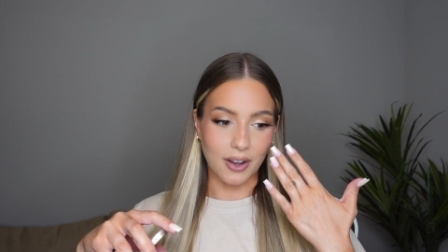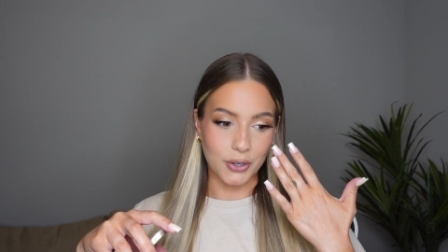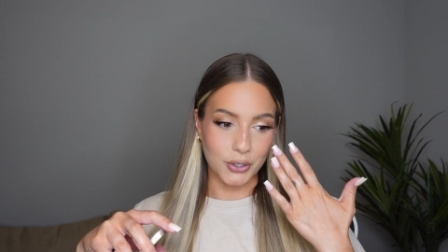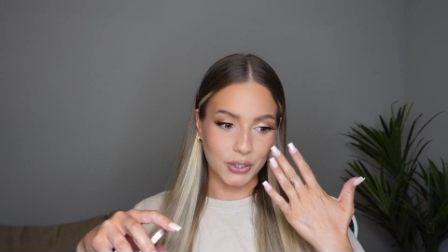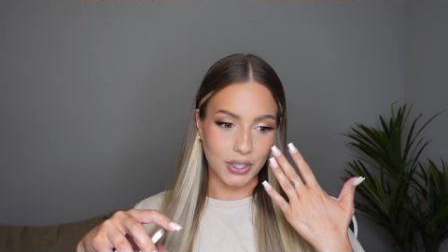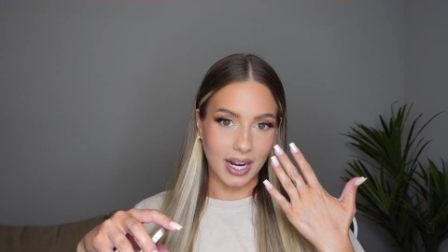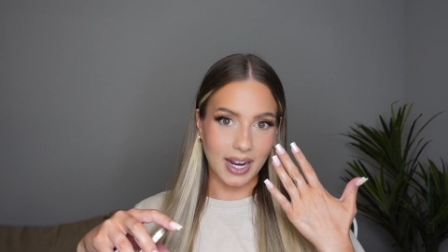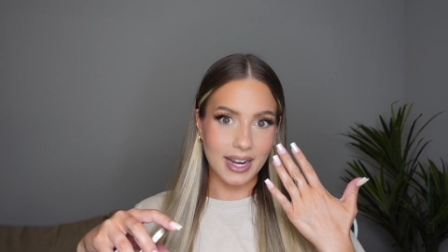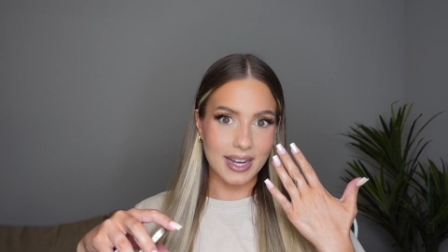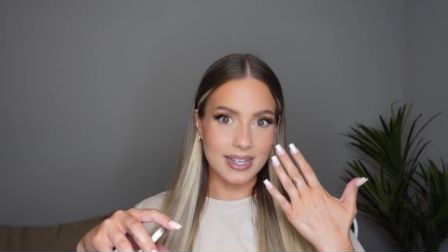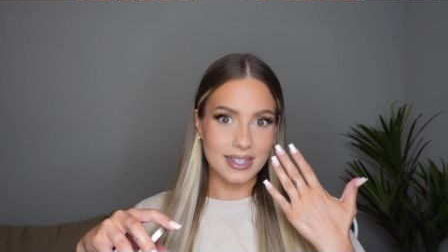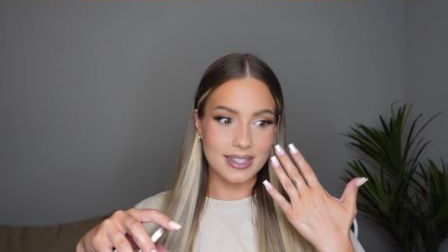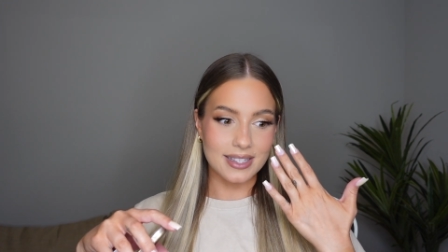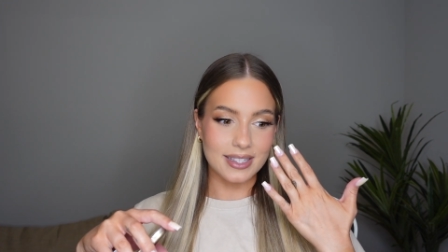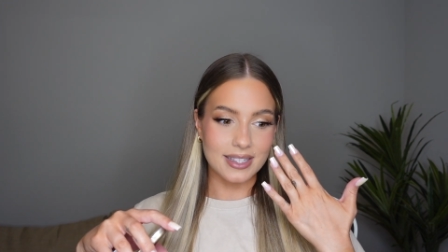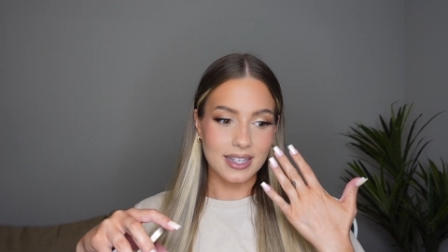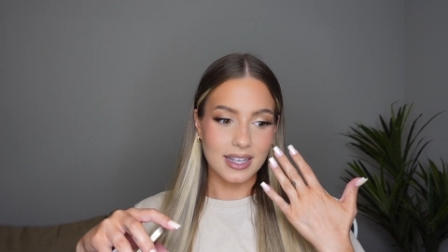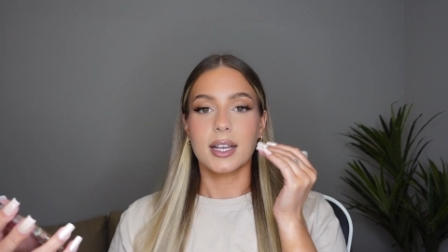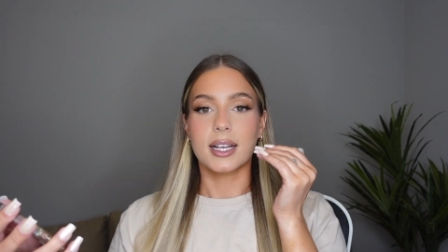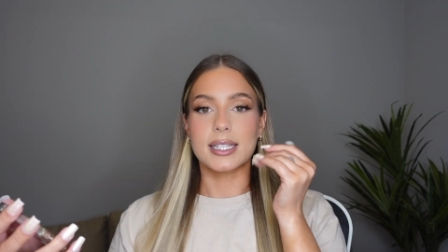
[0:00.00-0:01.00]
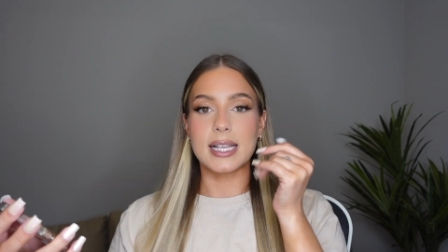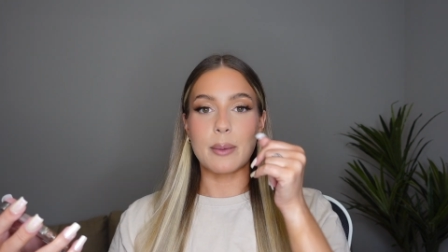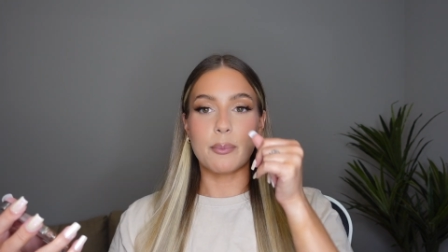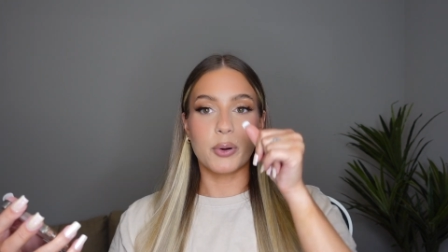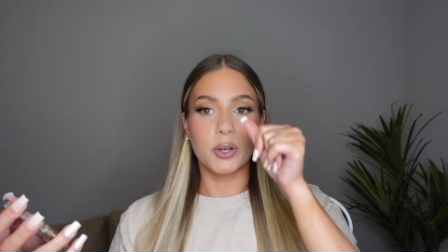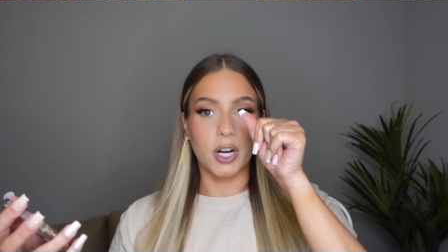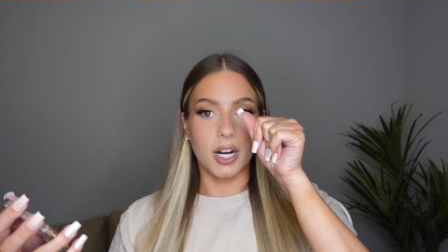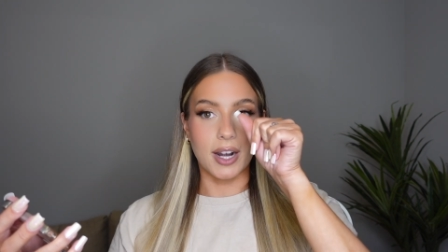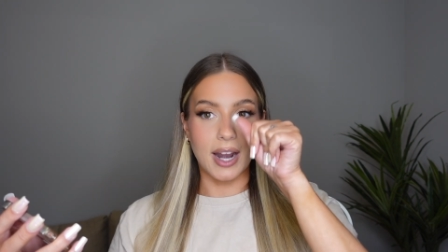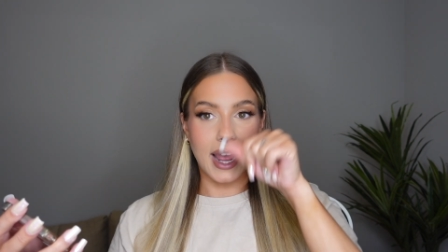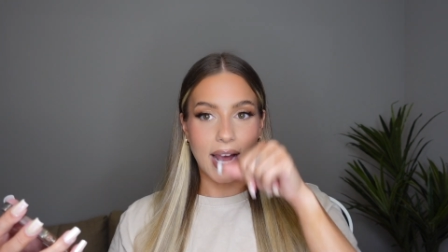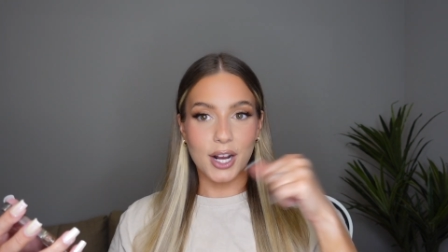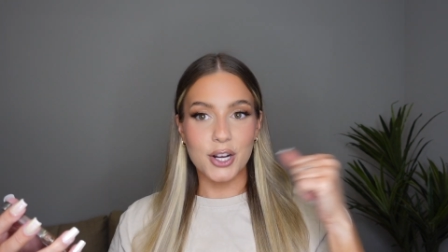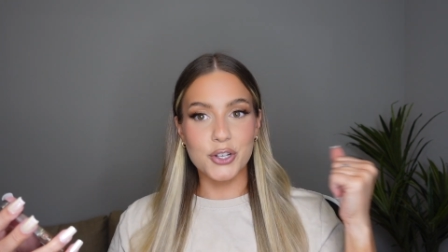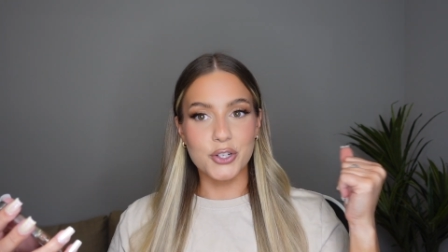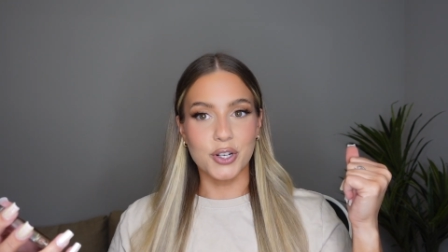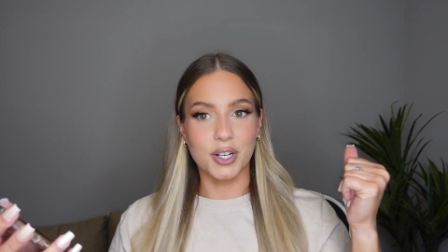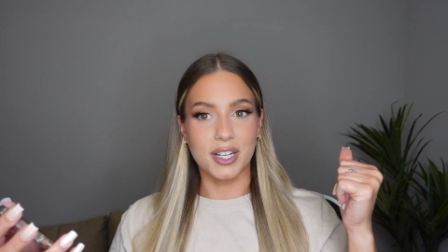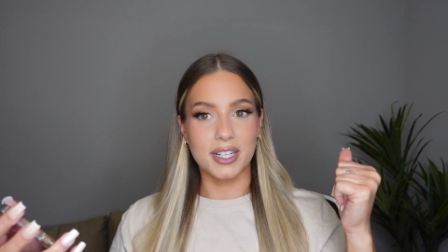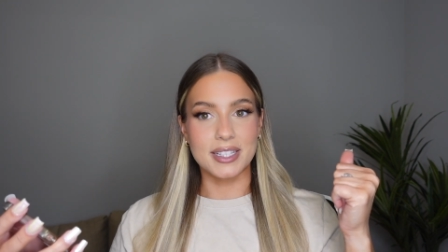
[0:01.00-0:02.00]
under eyes because I put on
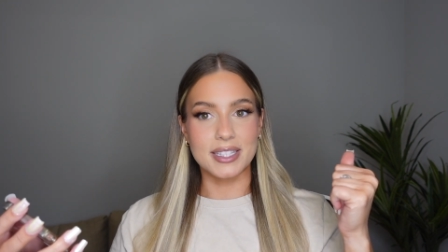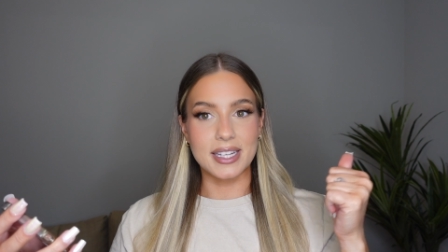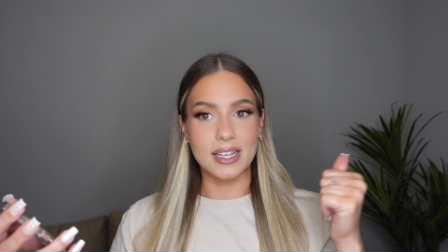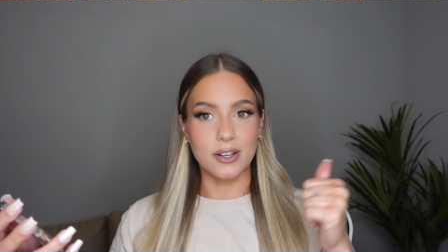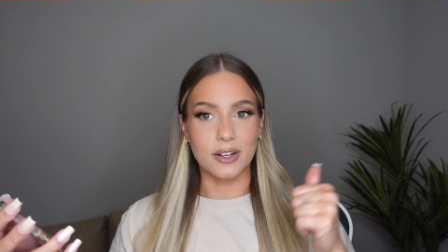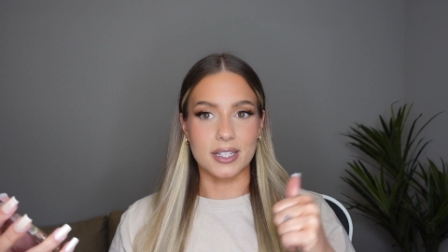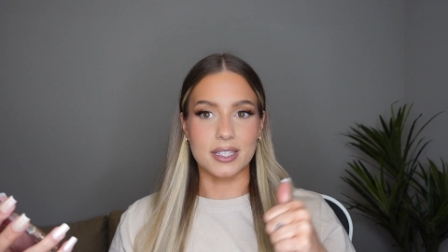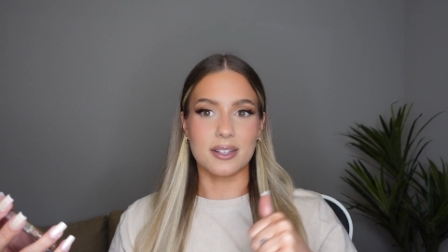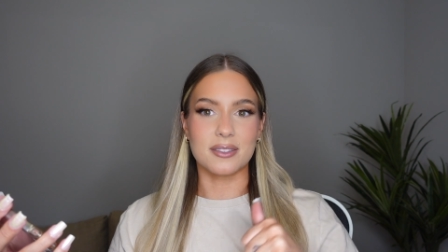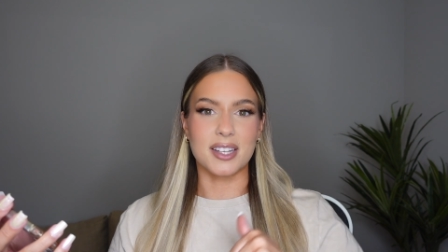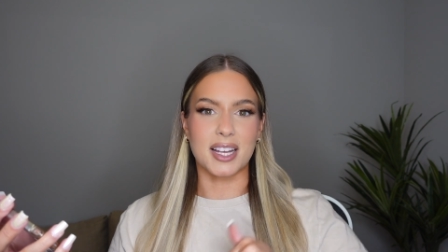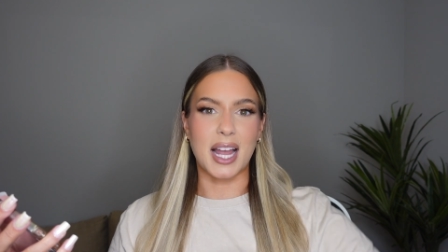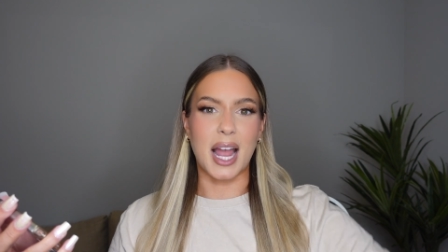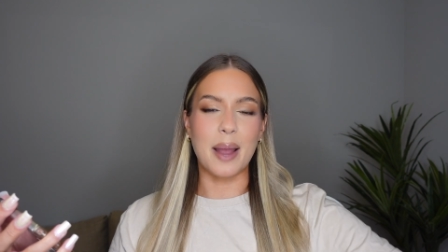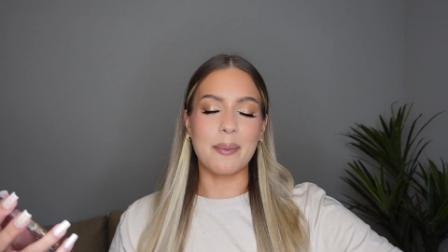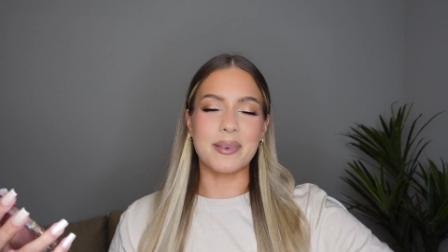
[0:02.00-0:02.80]
extra concealer because I was like,